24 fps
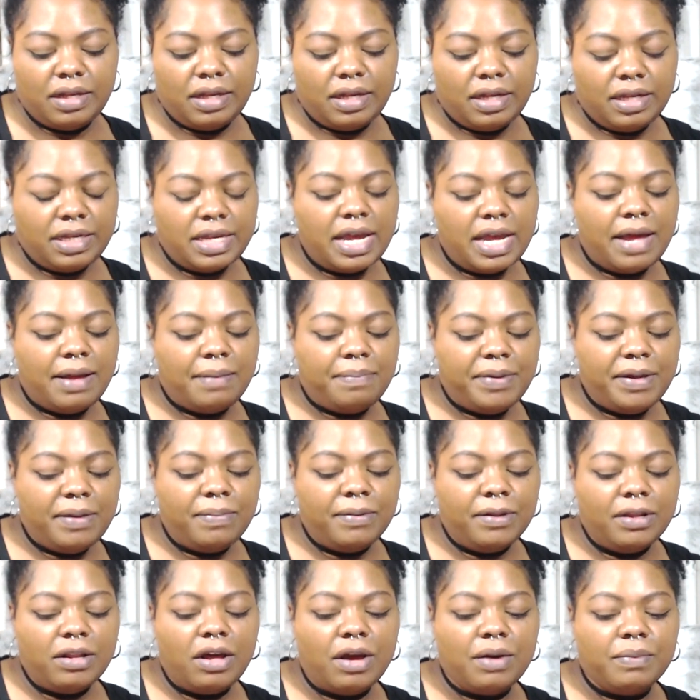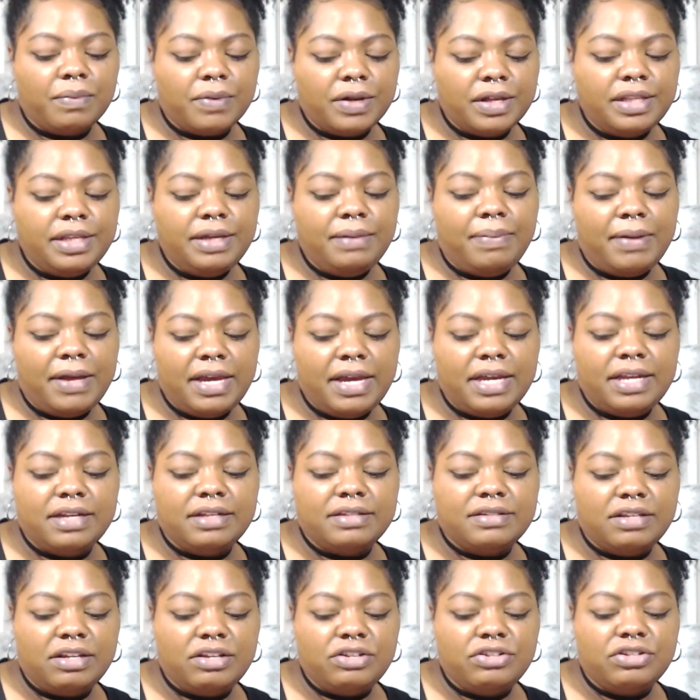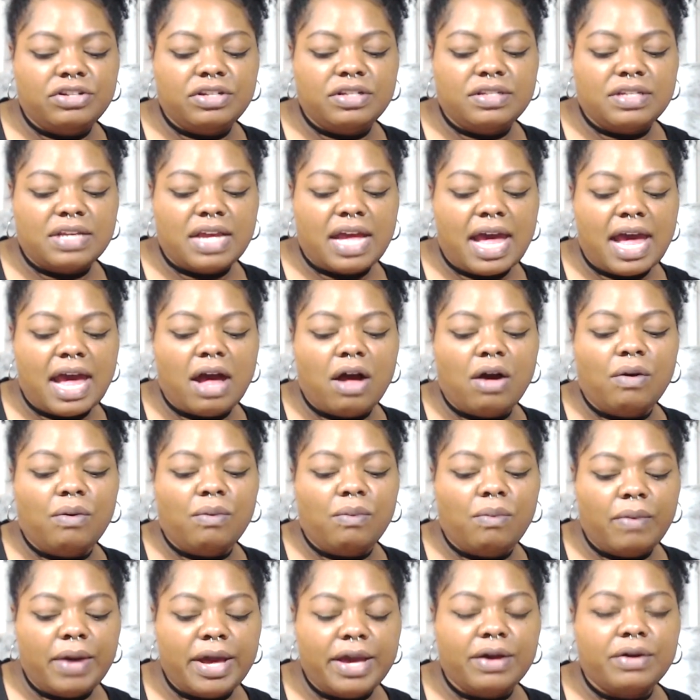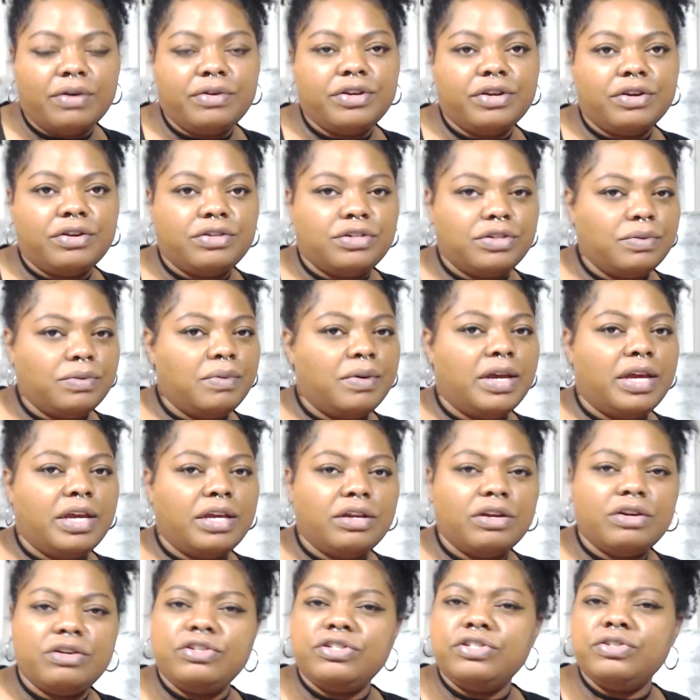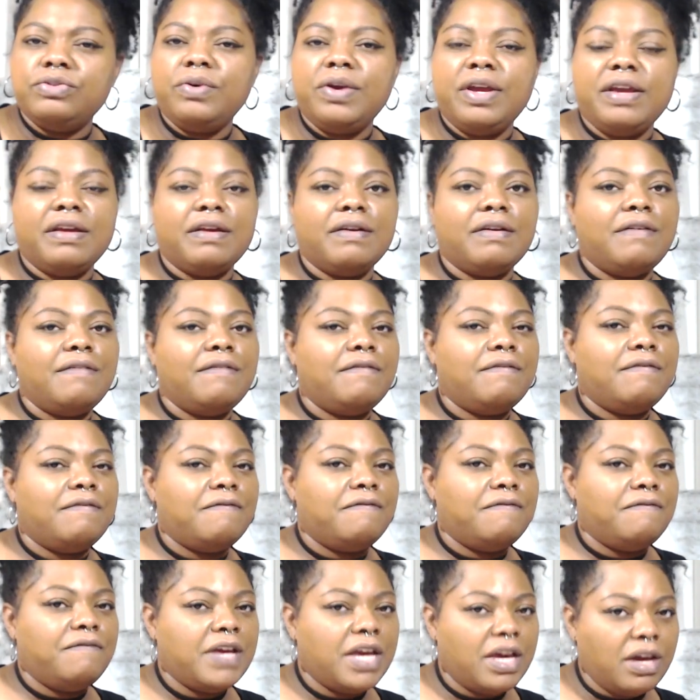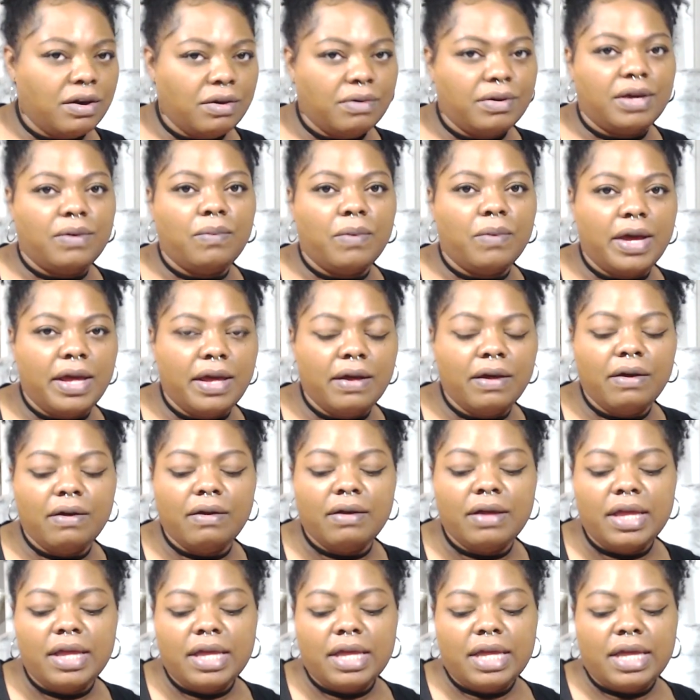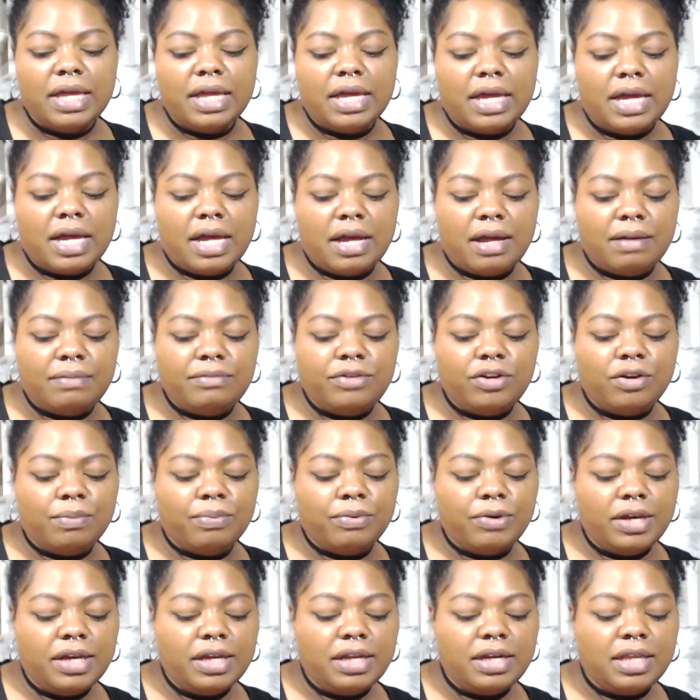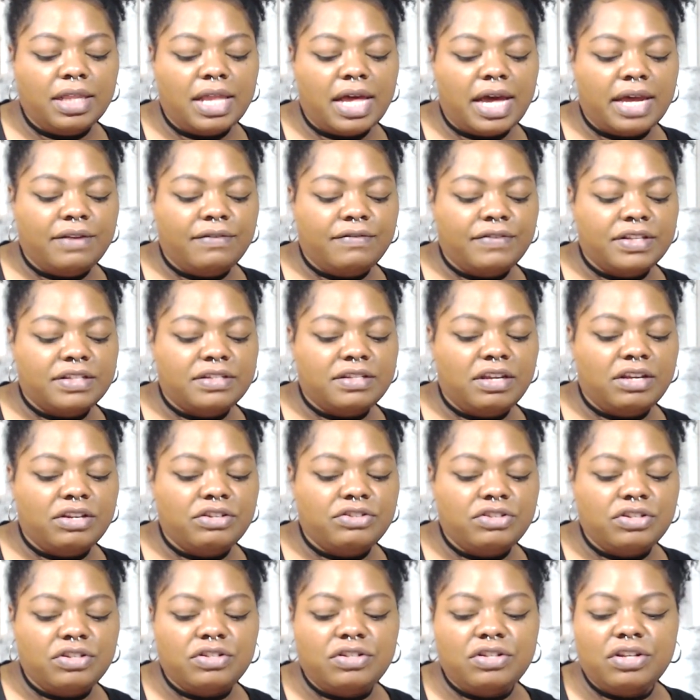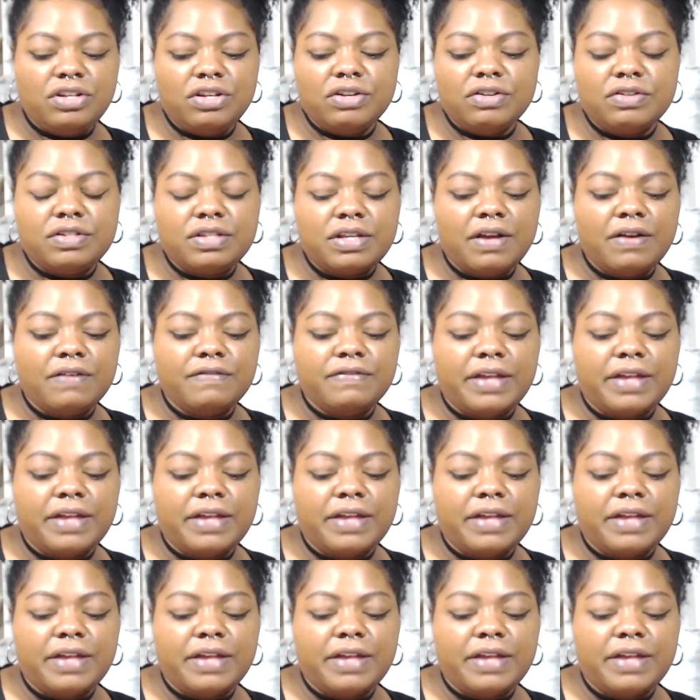Yeah, people are really paying attention to how well you're doing. You're doing very well. Um, you're bringing a lot of attention to yourself.